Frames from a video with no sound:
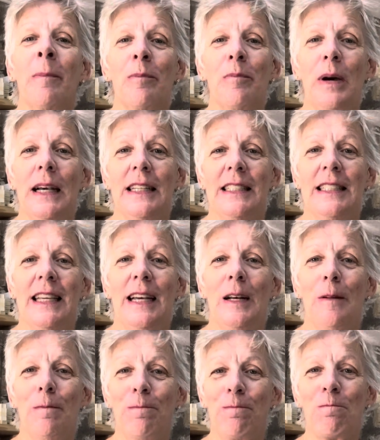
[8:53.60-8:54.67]
but
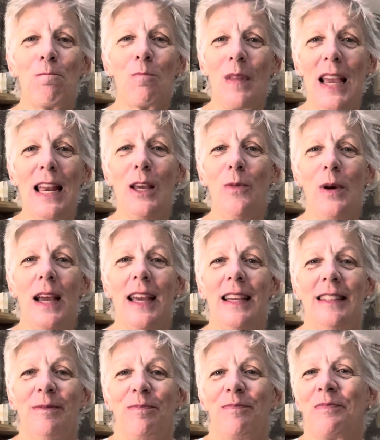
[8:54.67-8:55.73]
anyway,